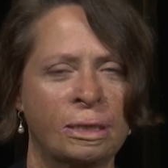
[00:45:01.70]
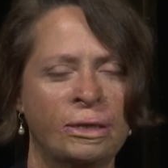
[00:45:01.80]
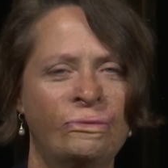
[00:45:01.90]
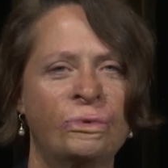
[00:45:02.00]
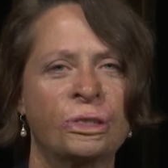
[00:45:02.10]

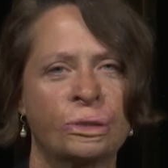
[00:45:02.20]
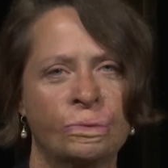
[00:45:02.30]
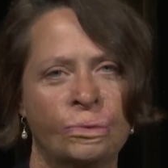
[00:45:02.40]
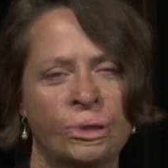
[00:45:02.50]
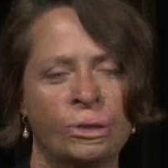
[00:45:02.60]

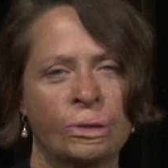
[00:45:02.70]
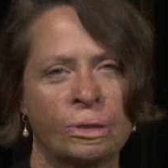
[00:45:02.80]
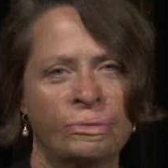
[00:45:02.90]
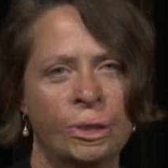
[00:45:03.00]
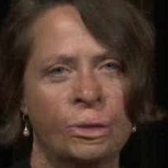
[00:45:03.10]
efficient with your
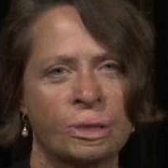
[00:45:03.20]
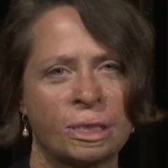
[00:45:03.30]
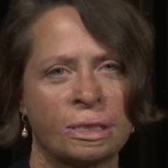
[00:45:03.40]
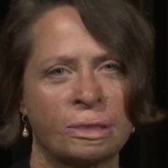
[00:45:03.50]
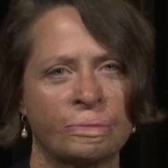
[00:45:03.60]
computer
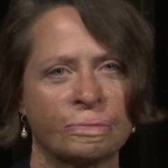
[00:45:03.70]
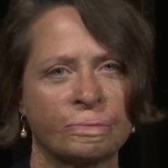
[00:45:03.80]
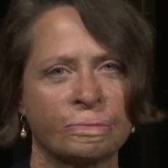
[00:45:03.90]
system.